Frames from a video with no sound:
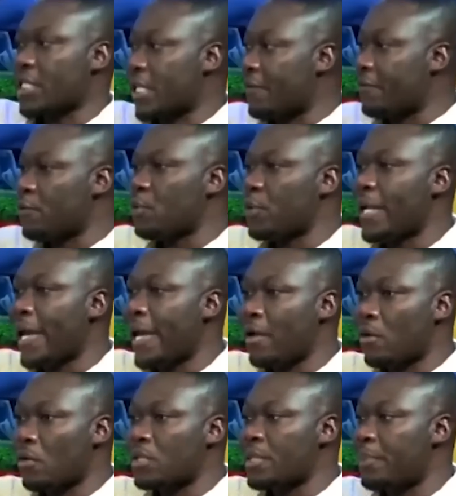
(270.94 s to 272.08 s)
if you rely
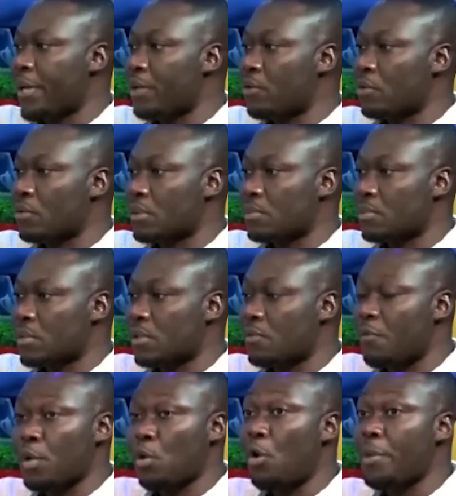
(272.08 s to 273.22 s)
or depend on some of my
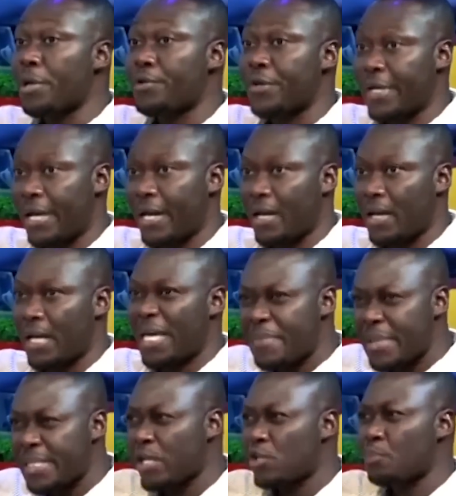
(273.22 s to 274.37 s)
commentary now, it means
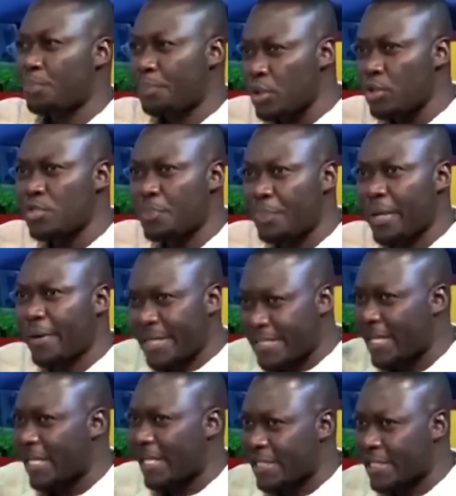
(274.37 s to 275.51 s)
that you need to pay critical
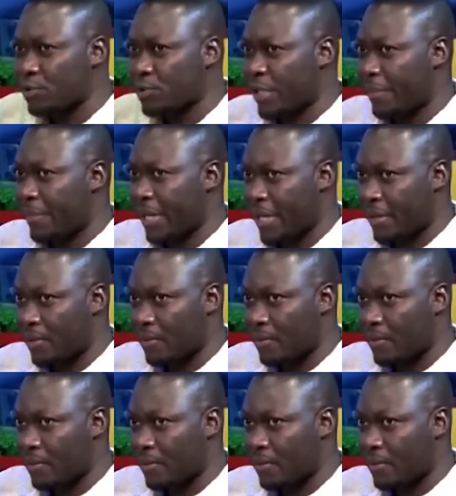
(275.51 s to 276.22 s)
attention to the American.